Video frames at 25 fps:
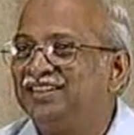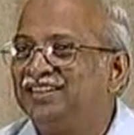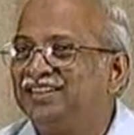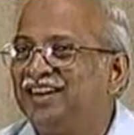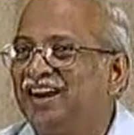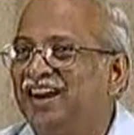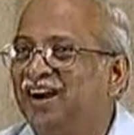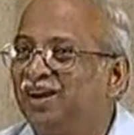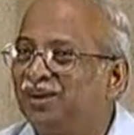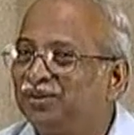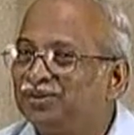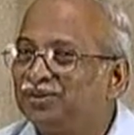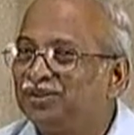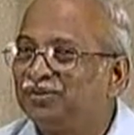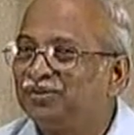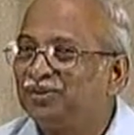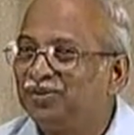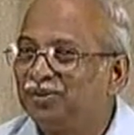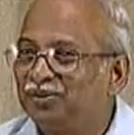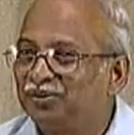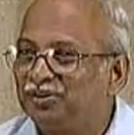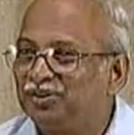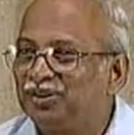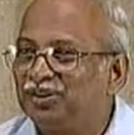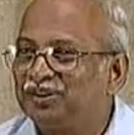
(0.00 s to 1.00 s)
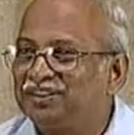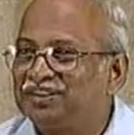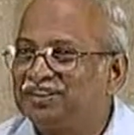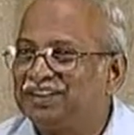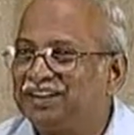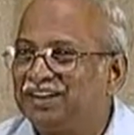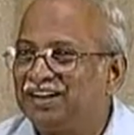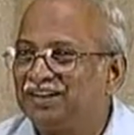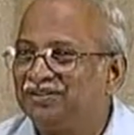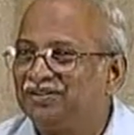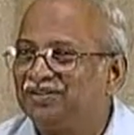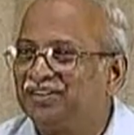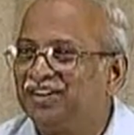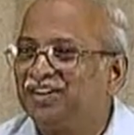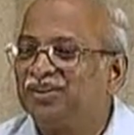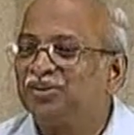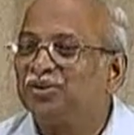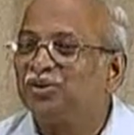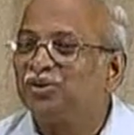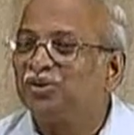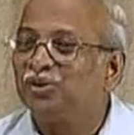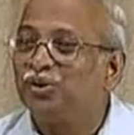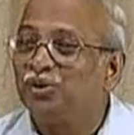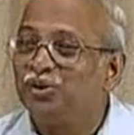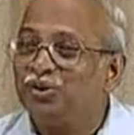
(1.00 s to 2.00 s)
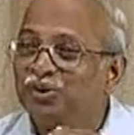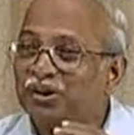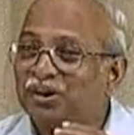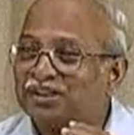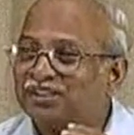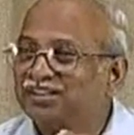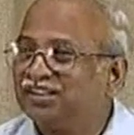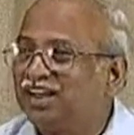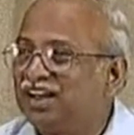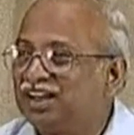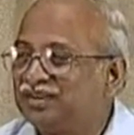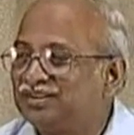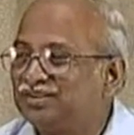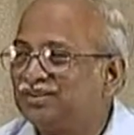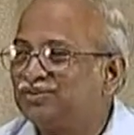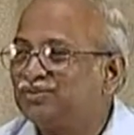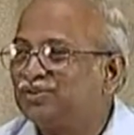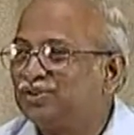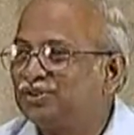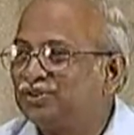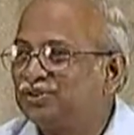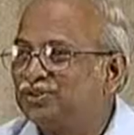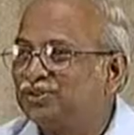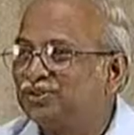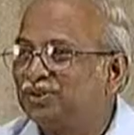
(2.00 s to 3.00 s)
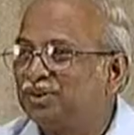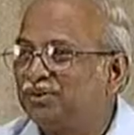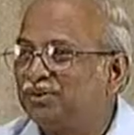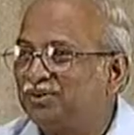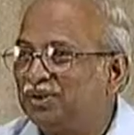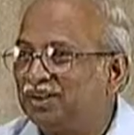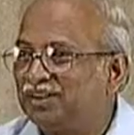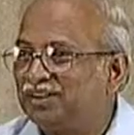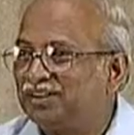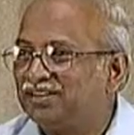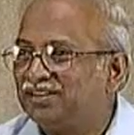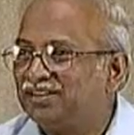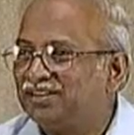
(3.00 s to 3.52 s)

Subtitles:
how the formula is derived. Then you know what are the assumptions you have made.